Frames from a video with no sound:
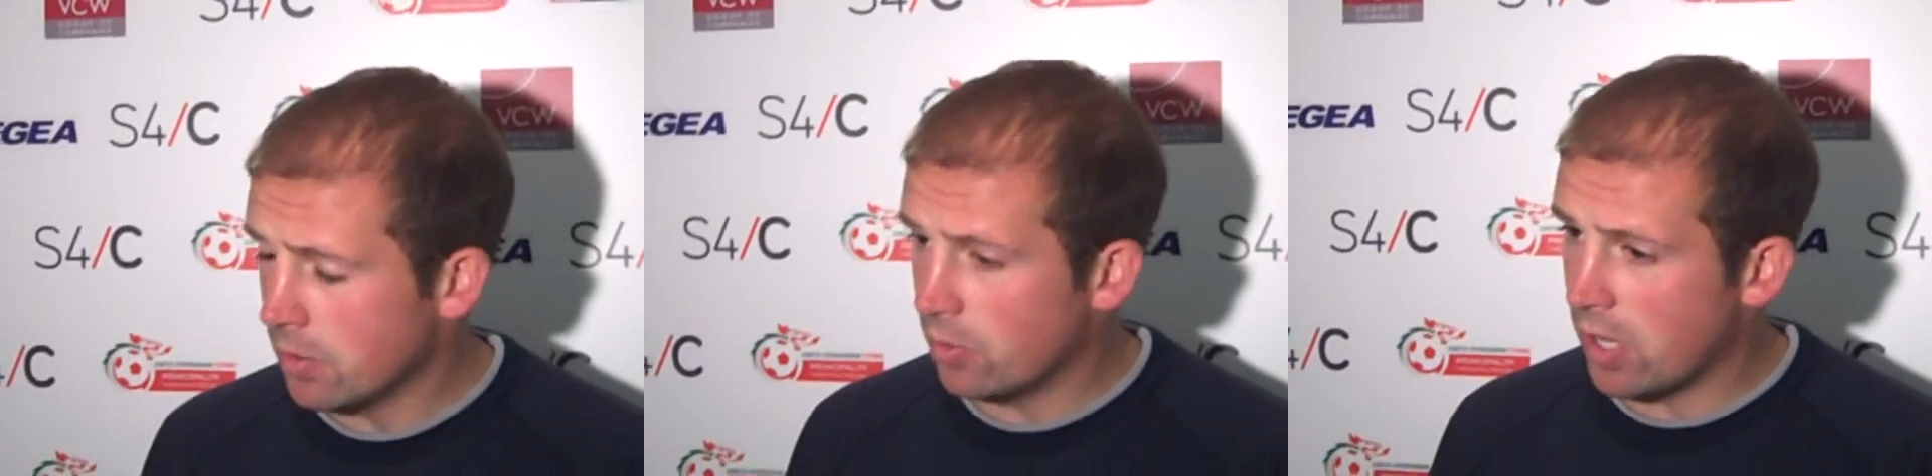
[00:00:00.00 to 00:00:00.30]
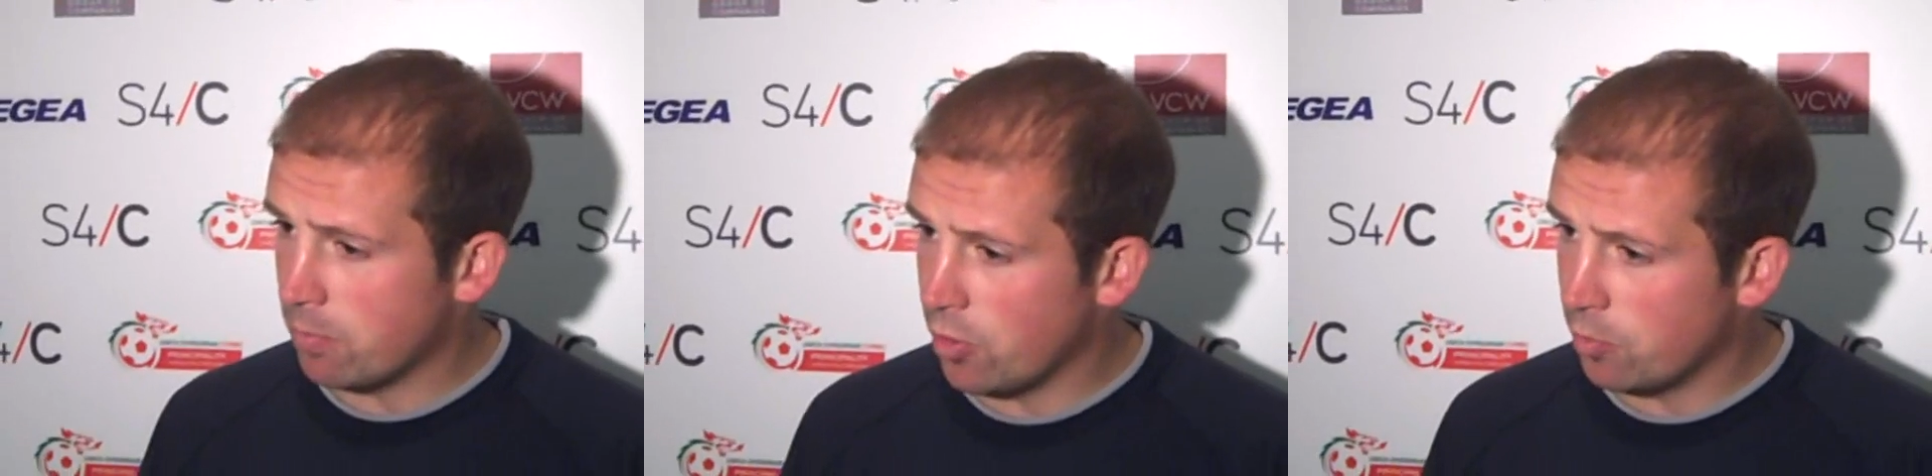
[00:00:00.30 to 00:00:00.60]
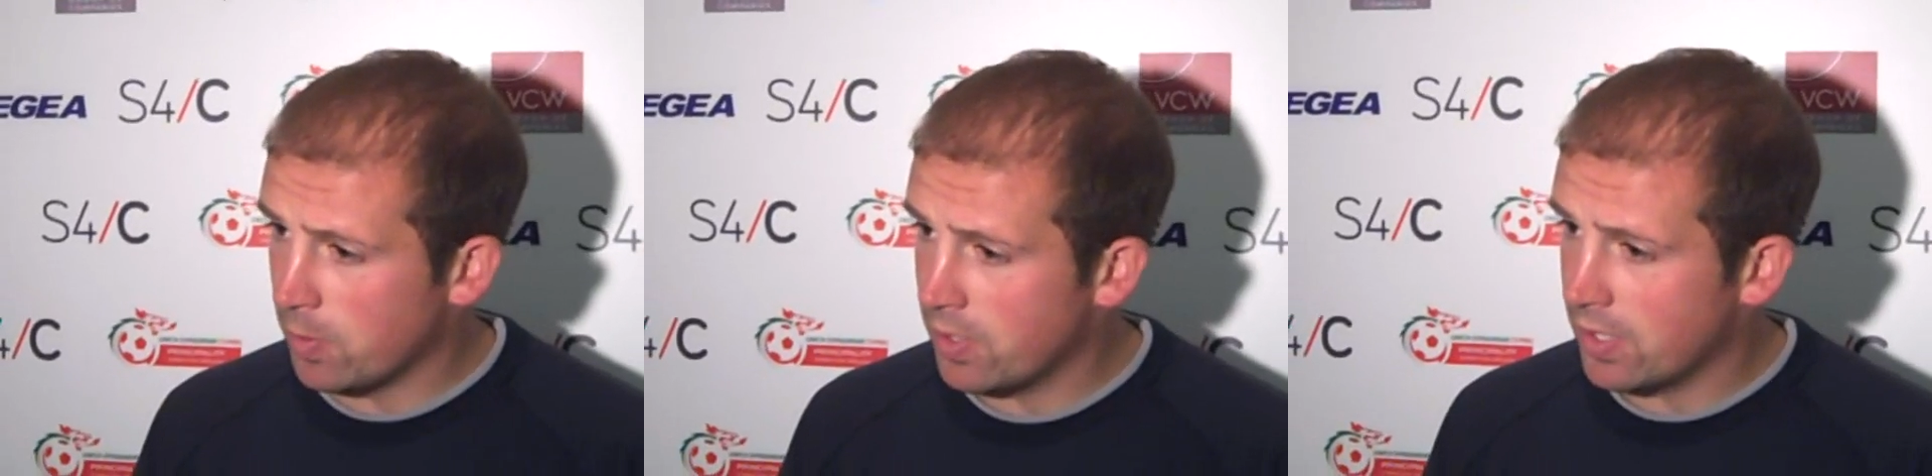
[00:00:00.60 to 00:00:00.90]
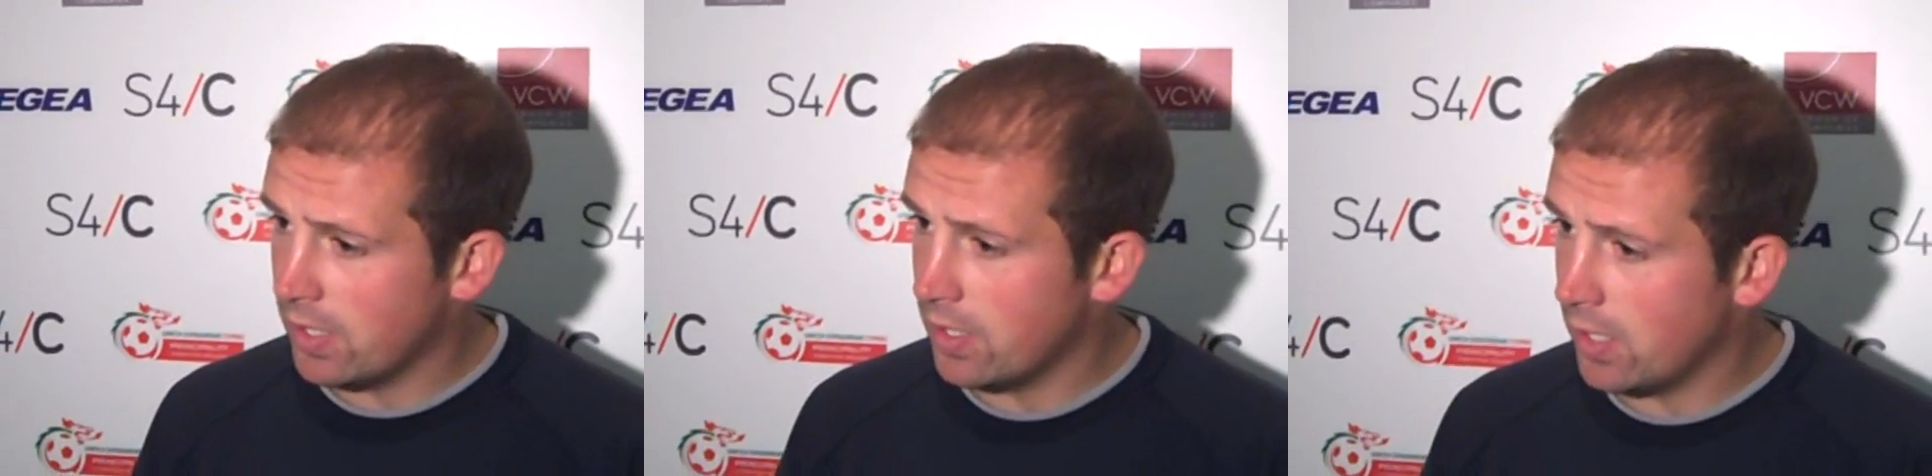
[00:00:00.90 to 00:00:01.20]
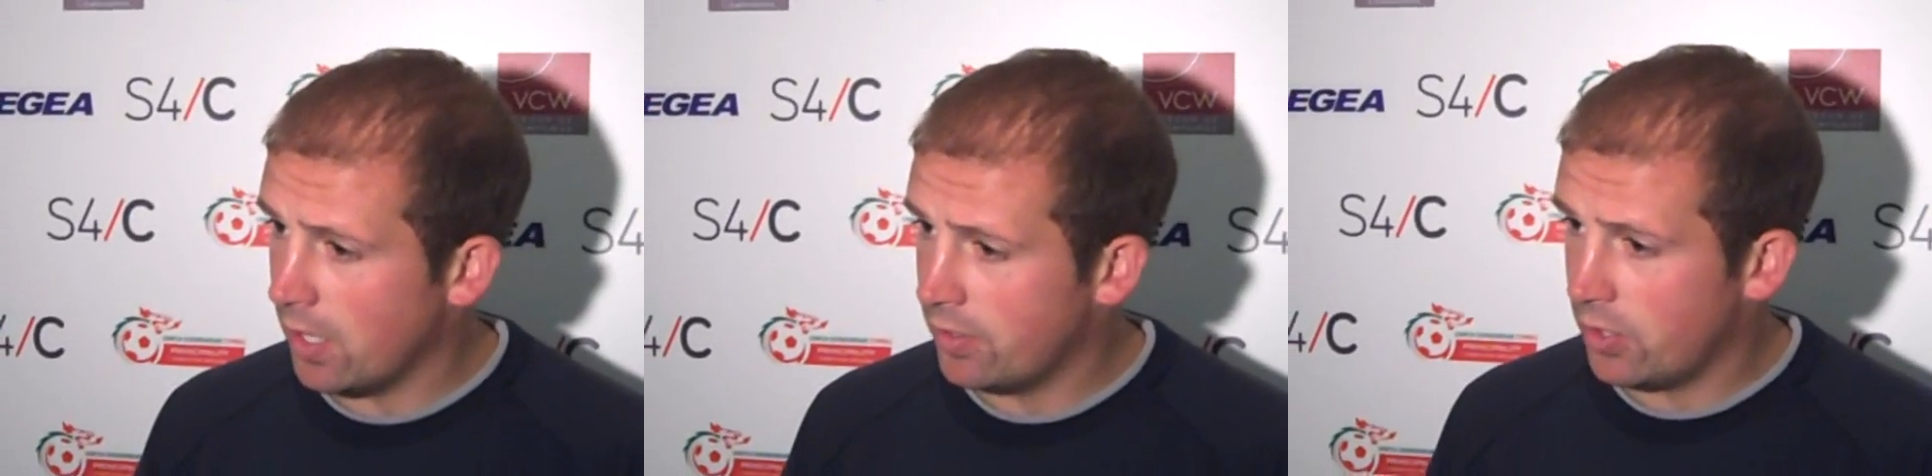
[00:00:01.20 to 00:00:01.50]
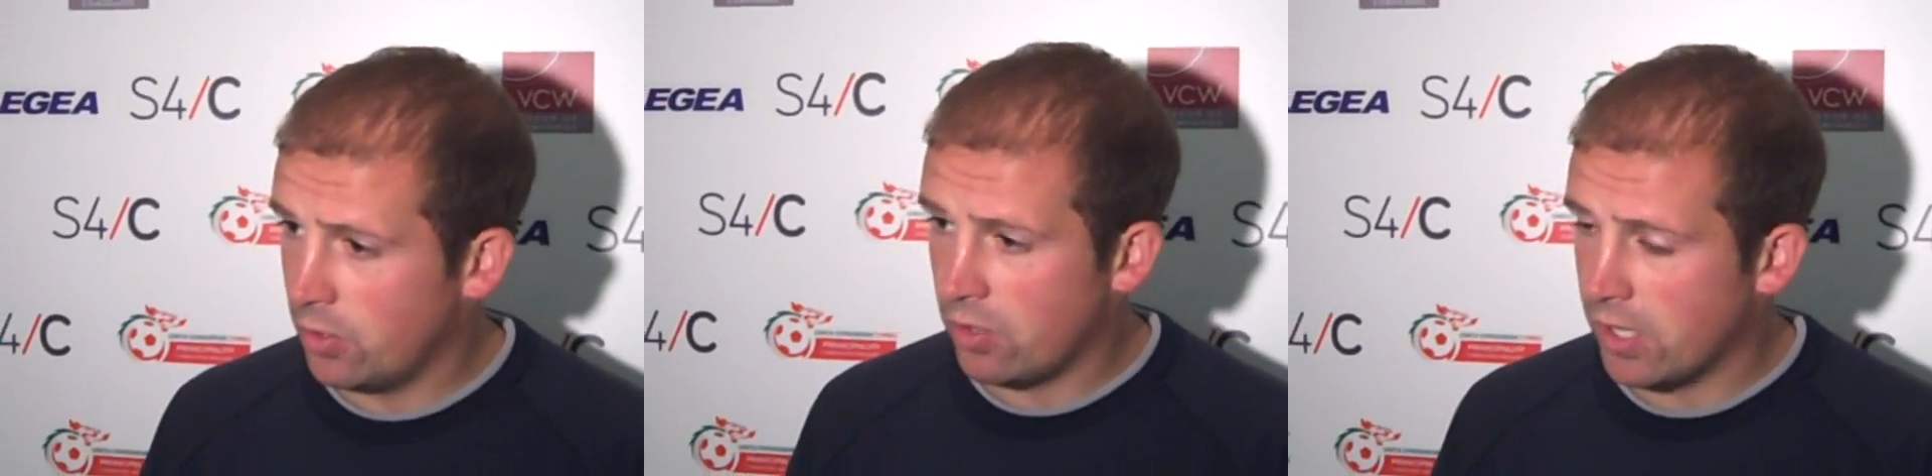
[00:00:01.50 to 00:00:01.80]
some great movements and two